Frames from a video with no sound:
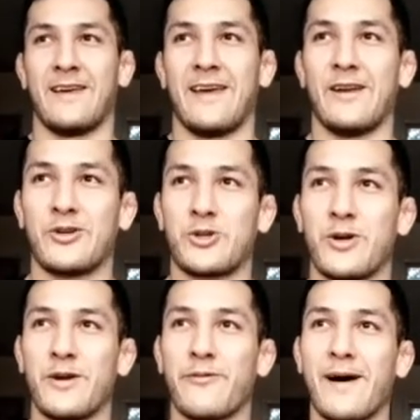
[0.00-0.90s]
In a
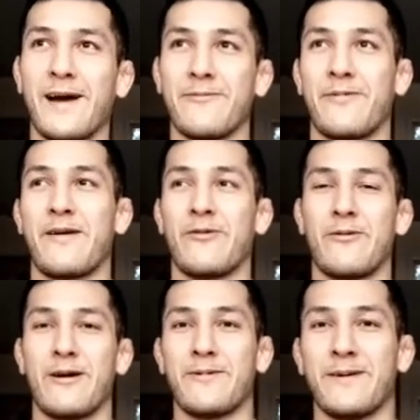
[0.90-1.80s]
street fight, favorite
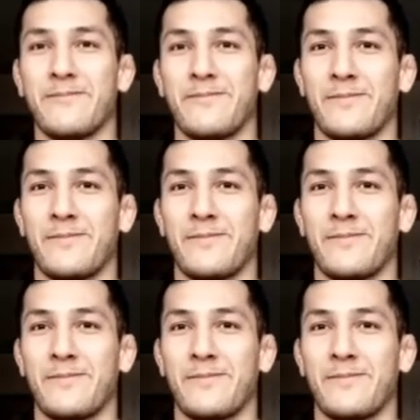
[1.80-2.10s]
weapon,